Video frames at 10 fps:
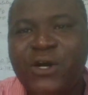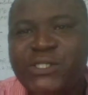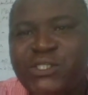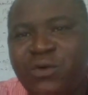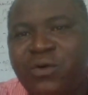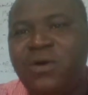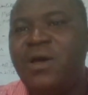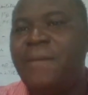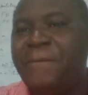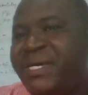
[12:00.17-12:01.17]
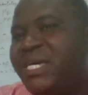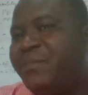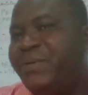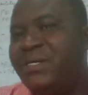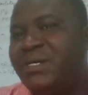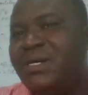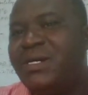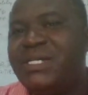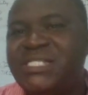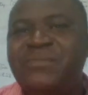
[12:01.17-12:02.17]
show PKP.
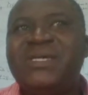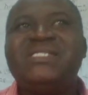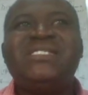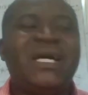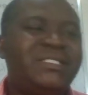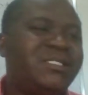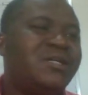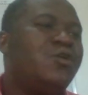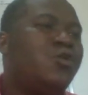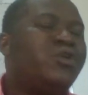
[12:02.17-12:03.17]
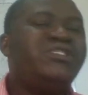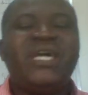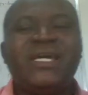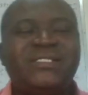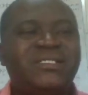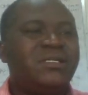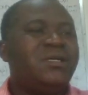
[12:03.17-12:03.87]
It means that O.J.S